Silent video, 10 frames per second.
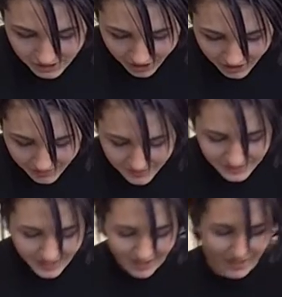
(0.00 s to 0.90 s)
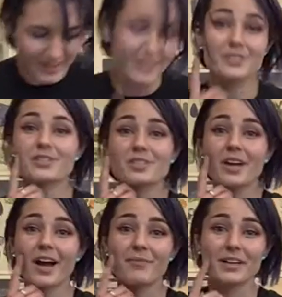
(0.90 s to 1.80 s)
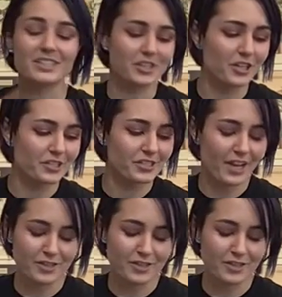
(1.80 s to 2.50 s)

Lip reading: on the cell that I used my cheek cells